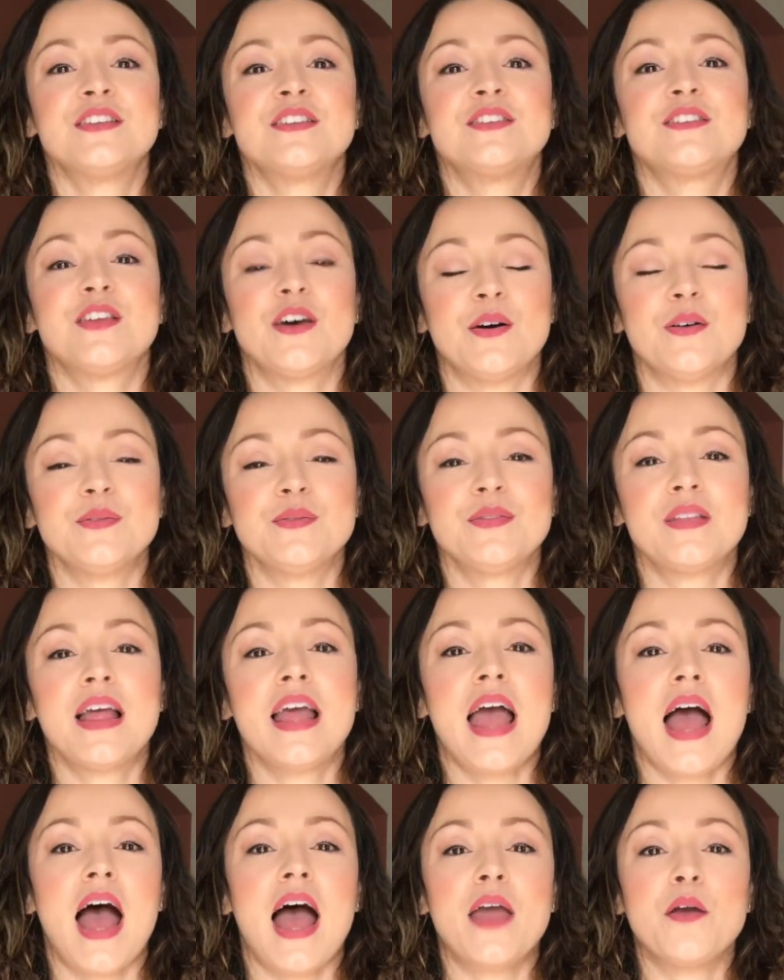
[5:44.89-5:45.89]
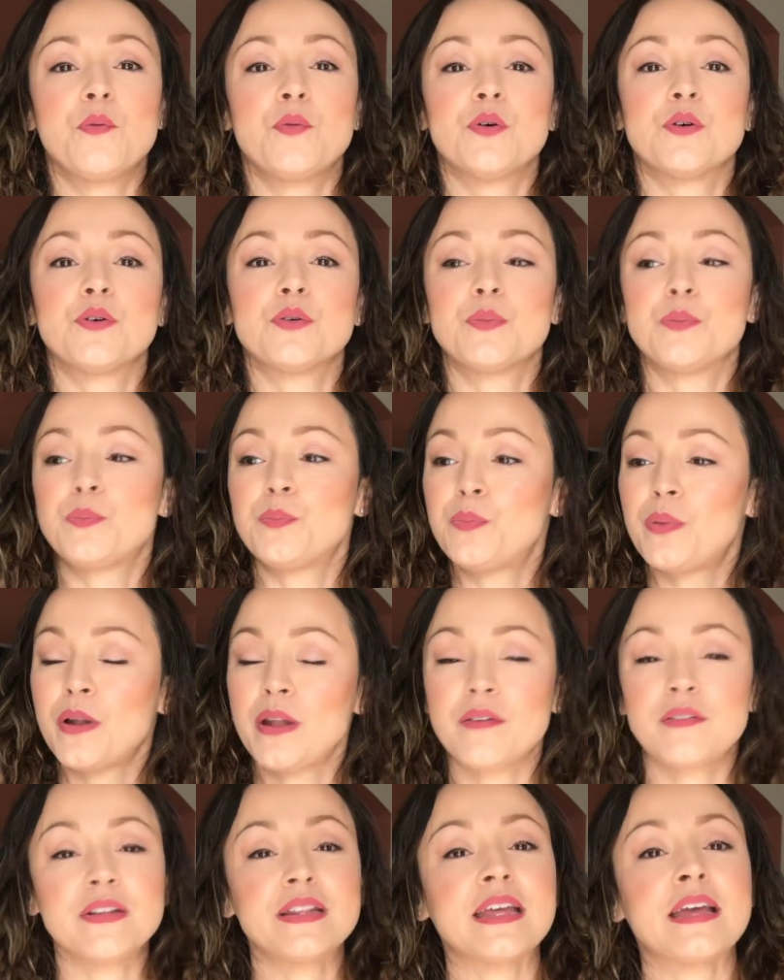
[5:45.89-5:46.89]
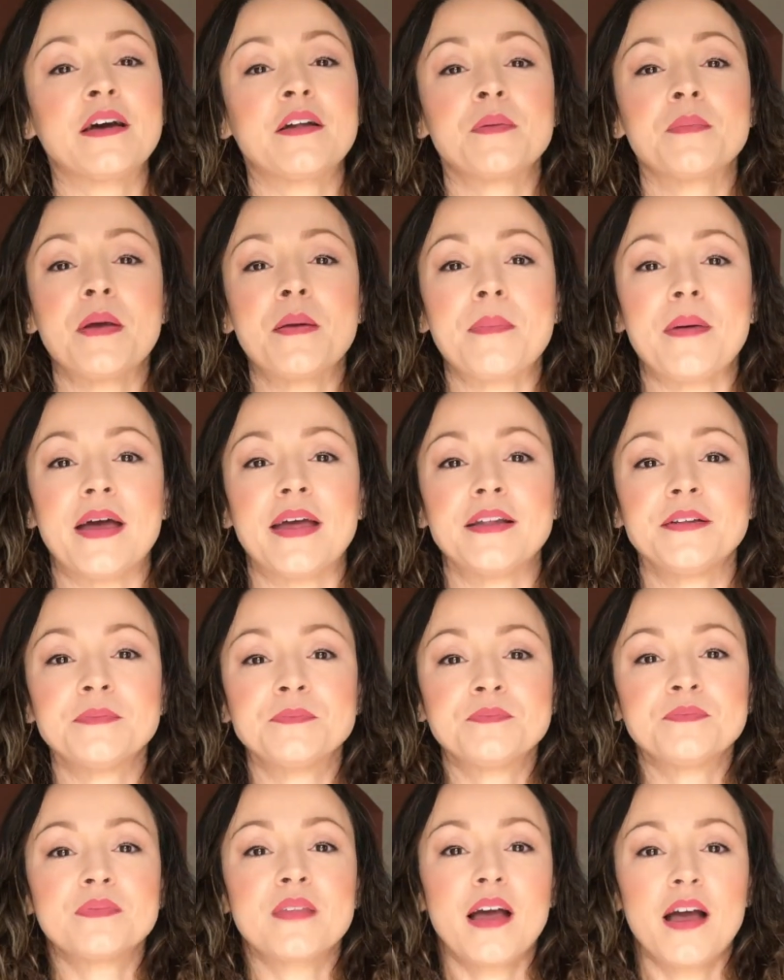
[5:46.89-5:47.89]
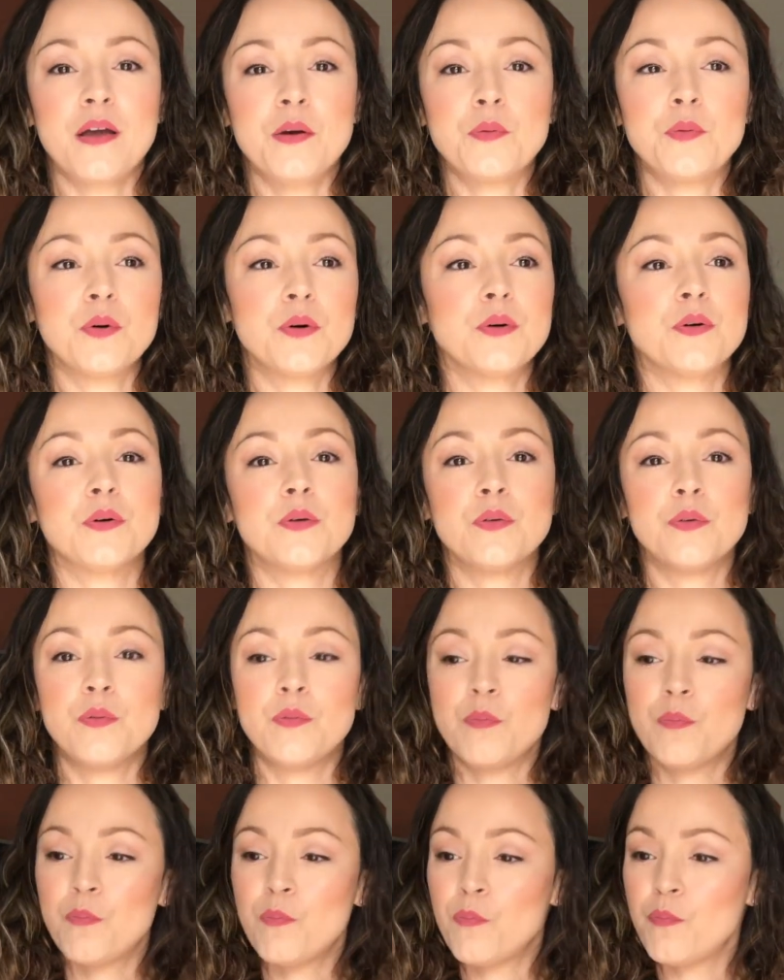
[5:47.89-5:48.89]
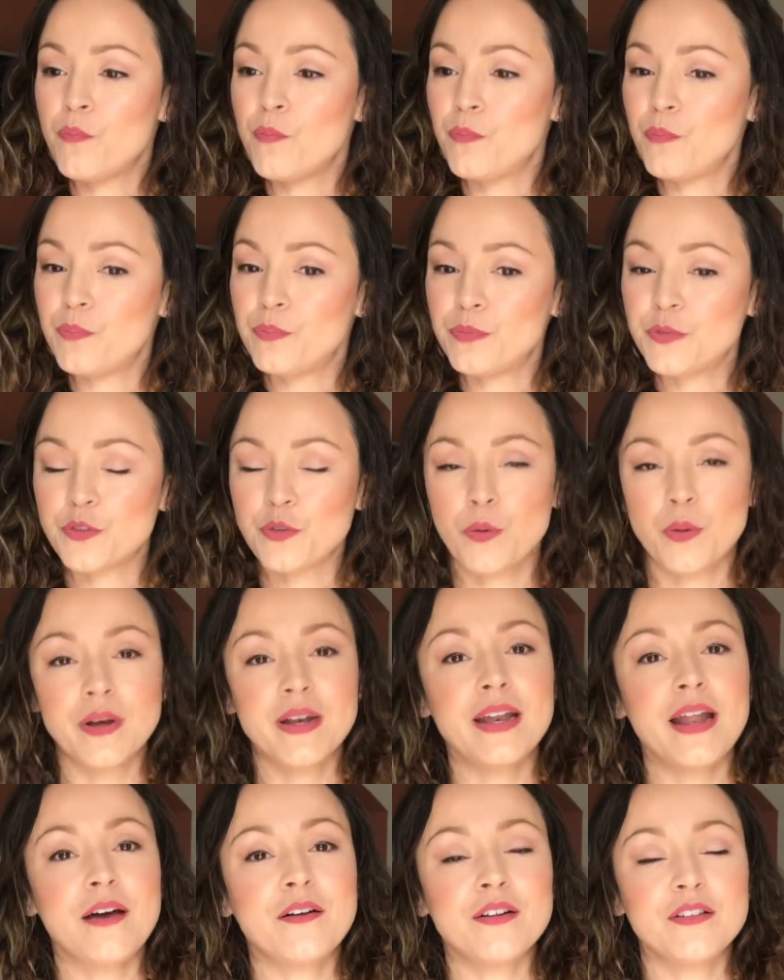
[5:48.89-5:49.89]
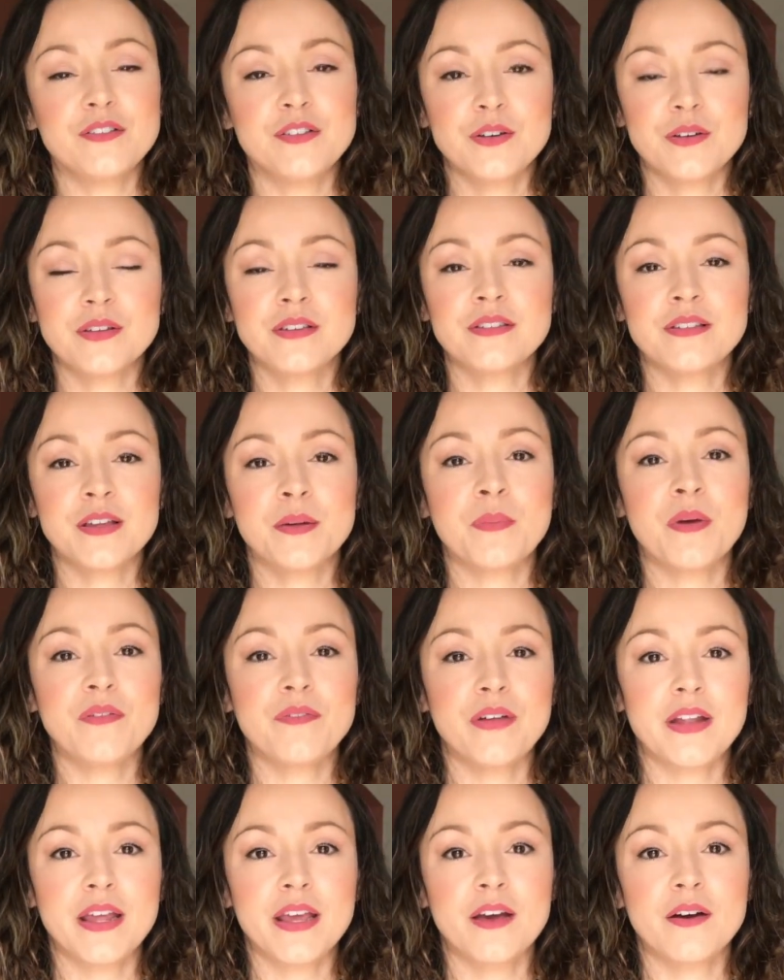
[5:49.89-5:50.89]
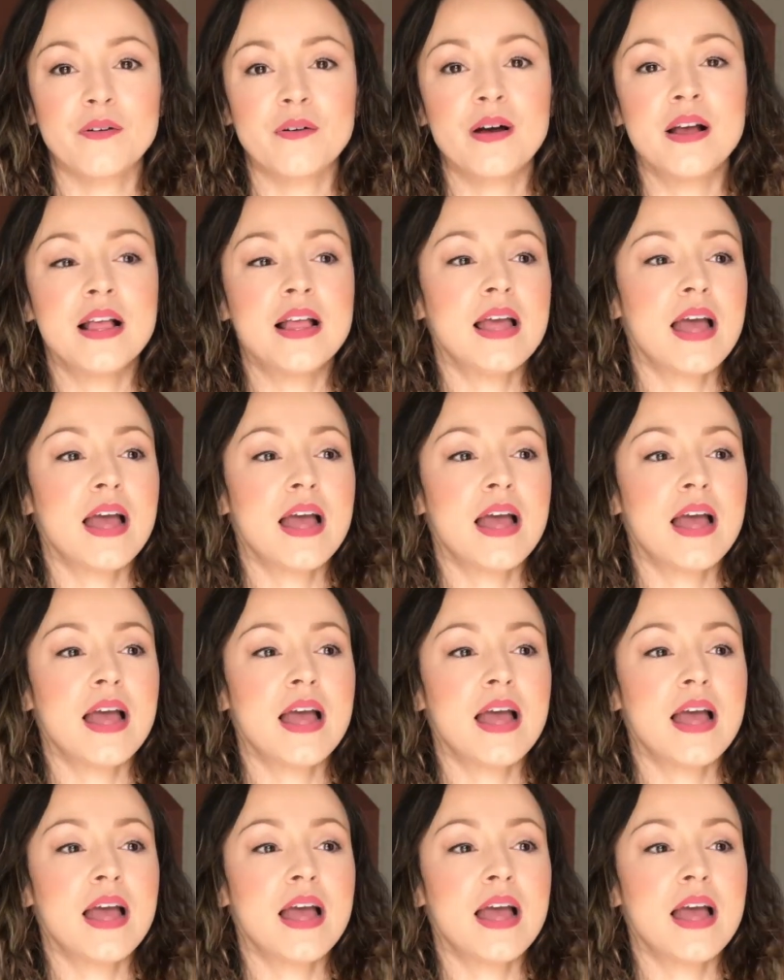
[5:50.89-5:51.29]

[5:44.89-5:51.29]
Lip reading: So, I will put everything out of my bed. I will sort it out as you can see in my video.